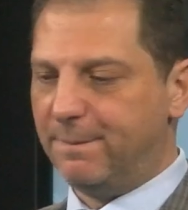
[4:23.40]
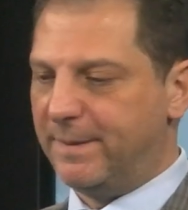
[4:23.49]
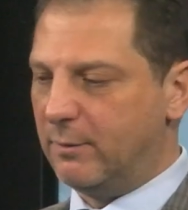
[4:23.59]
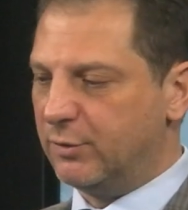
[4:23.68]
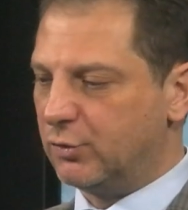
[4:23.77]

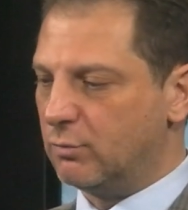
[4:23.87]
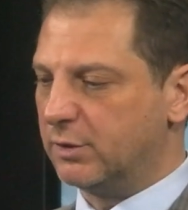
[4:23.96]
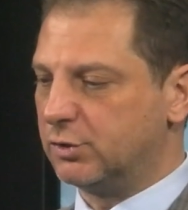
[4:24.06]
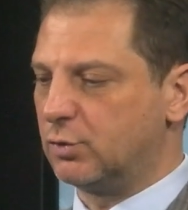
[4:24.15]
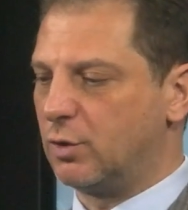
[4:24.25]
there is so
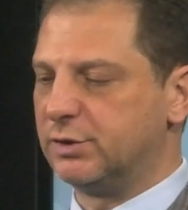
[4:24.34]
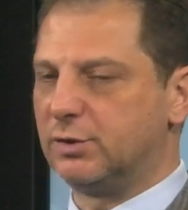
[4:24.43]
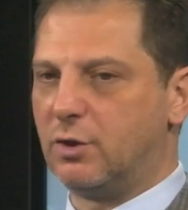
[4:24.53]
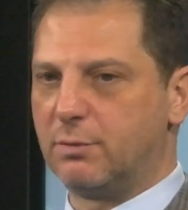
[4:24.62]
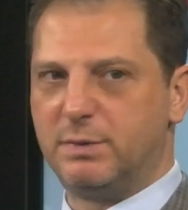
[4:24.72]
much
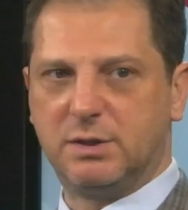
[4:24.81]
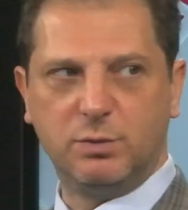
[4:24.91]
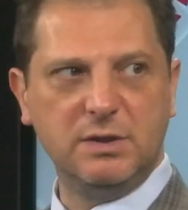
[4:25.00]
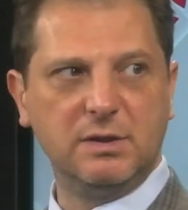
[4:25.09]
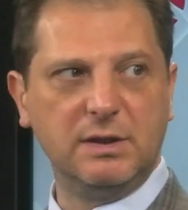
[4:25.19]
crosstalk
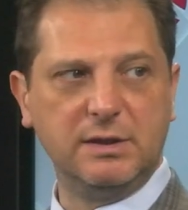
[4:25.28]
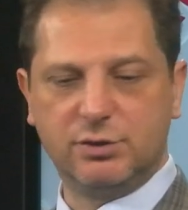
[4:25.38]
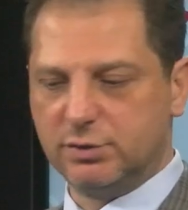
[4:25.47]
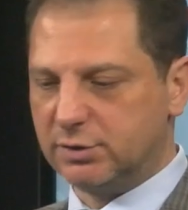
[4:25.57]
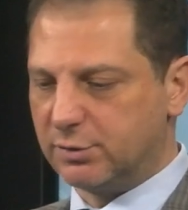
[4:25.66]
between the
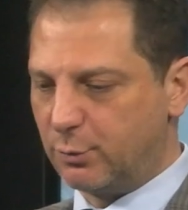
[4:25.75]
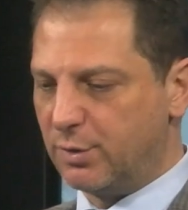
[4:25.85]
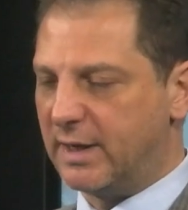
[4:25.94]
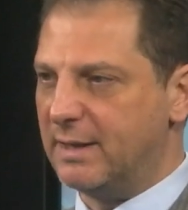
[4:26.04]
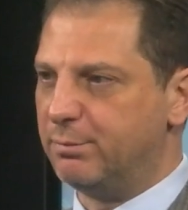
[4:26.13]
lesions
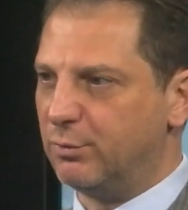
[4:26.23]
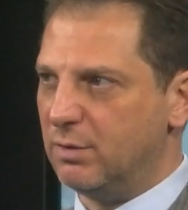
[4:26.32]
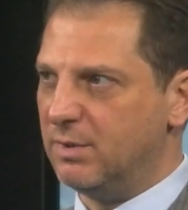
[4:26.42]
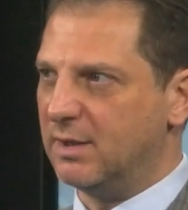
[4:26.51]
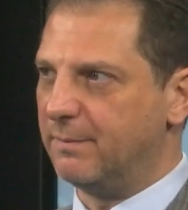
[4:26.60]
through the
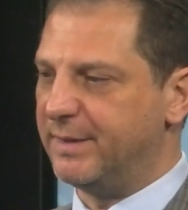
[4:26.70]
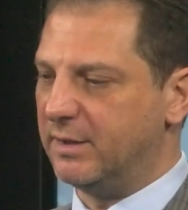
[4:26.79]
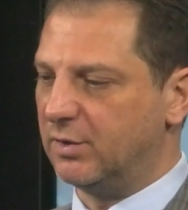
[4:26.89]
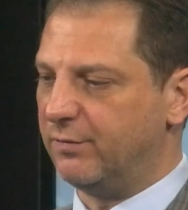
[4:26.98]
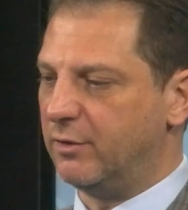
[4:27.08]
hyperemia
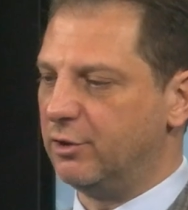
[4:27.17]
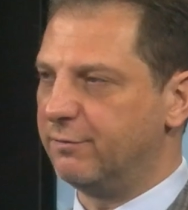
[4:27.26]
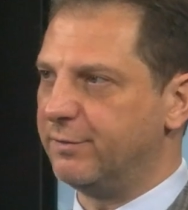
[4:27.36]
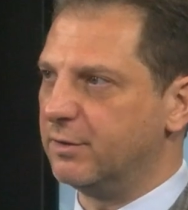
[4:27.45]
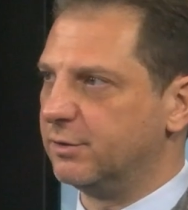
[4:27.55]
that it's very
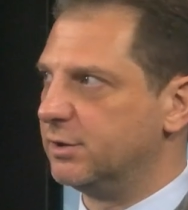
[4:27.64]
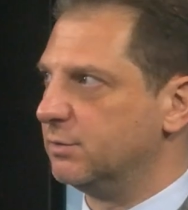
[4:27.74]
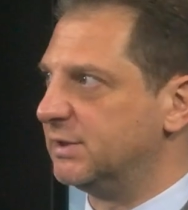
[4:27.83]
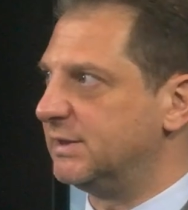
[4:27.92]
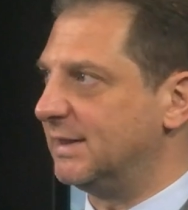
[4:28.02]
difficult
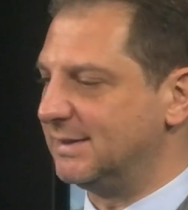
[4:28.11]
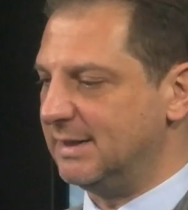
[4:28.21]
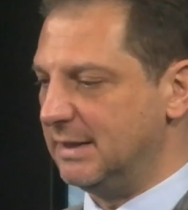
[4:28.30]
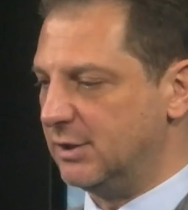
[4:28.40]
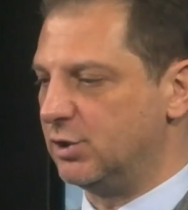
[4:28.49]
to
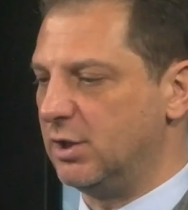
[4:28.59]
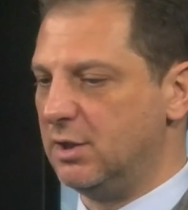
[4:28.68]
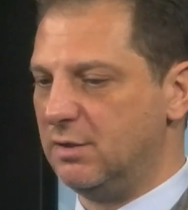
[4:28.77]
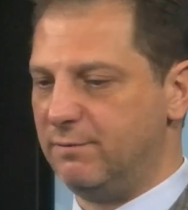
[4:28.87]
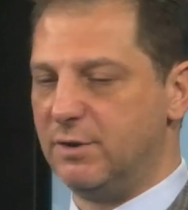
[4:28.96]
assess each
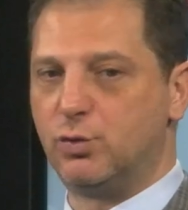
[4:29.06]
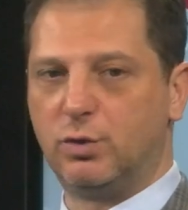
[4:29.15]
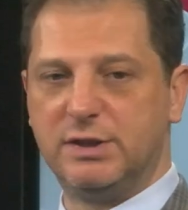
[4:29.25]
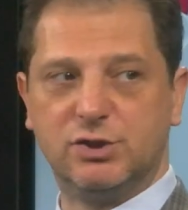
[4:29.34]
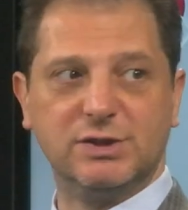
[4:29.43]

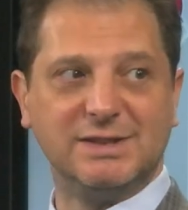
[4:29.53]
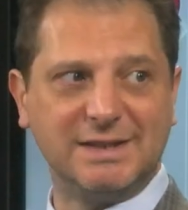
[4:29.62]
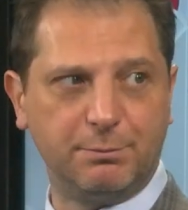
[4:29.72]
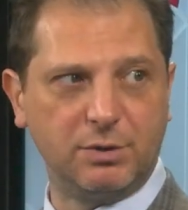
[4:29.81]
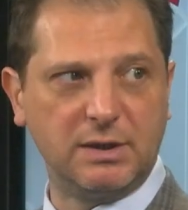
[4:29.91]
individual lesion
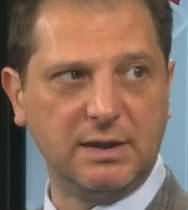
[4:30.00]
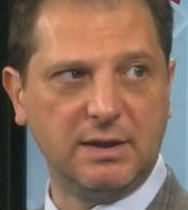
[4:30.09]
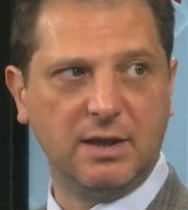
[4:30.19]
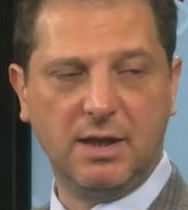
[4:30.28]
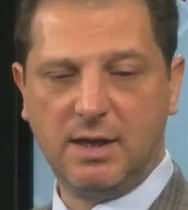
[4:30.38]
separately.